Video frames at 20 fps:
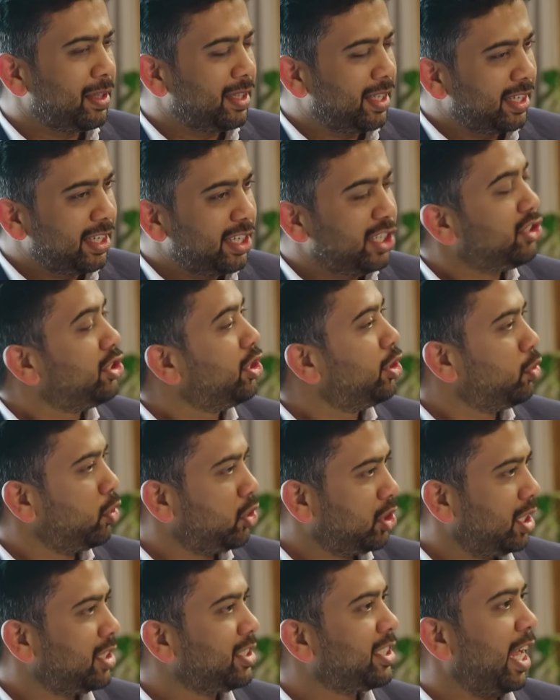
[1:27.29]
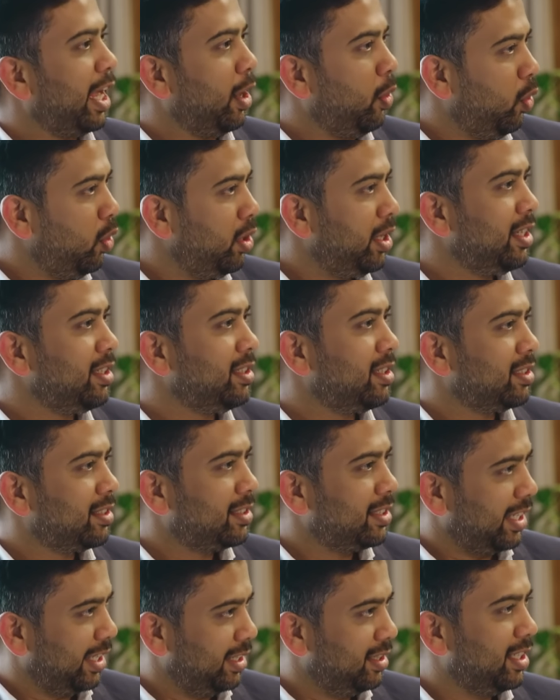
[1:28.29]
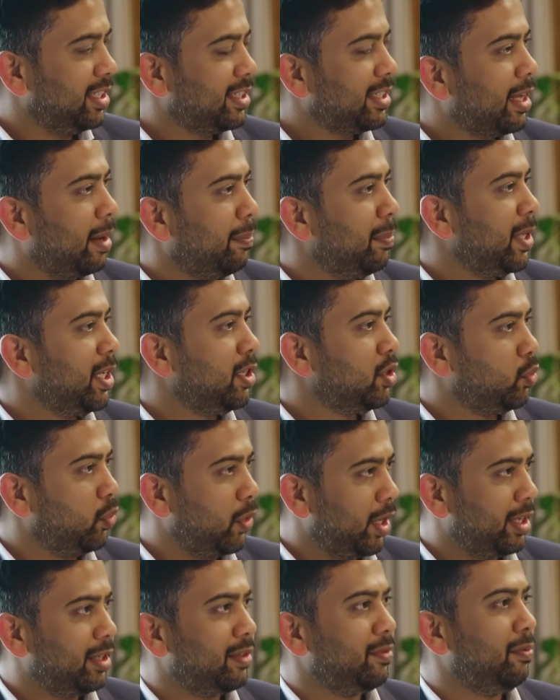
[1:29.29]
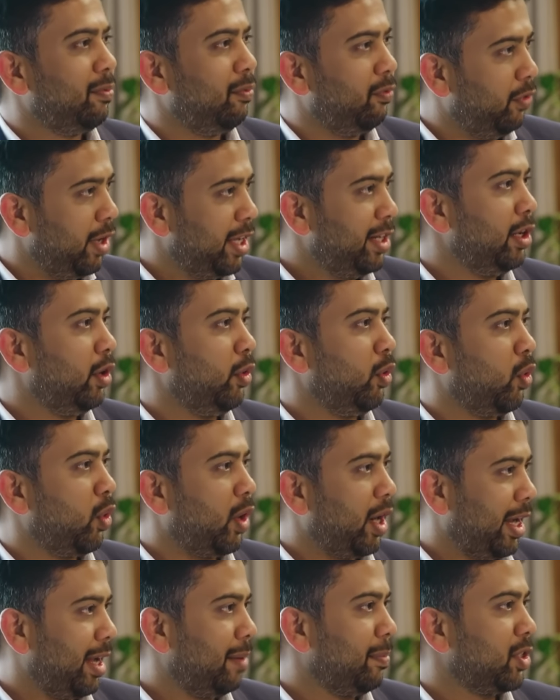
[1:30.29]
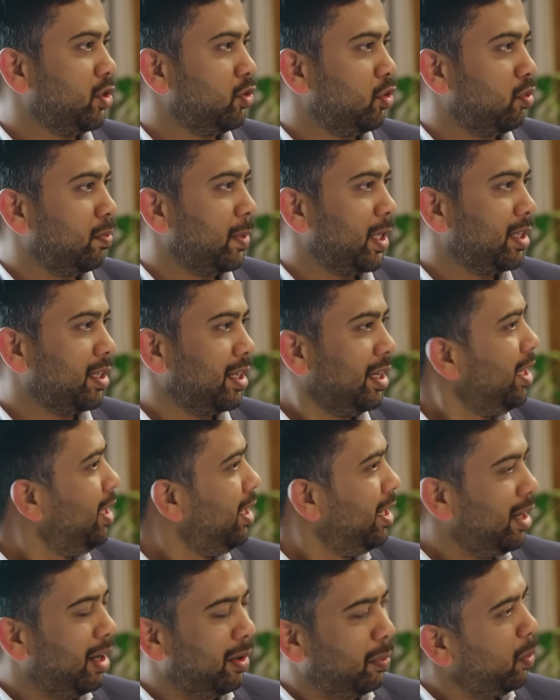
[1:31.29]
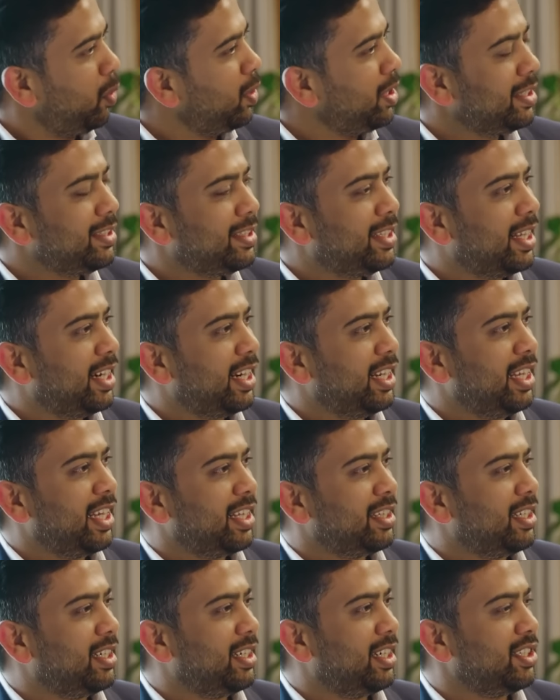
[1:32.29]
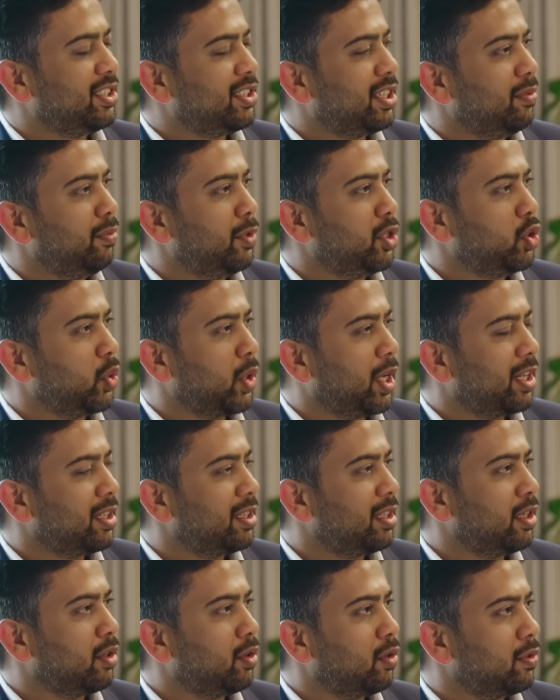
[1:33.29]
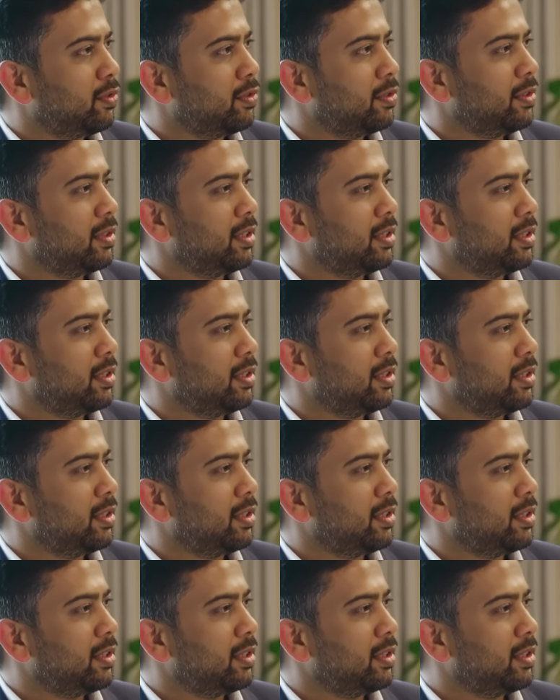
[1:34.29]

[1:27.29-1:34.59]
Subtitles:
the institutional shareholdings in these companies were very low, I am assuming. Is there any other reason which you can think of?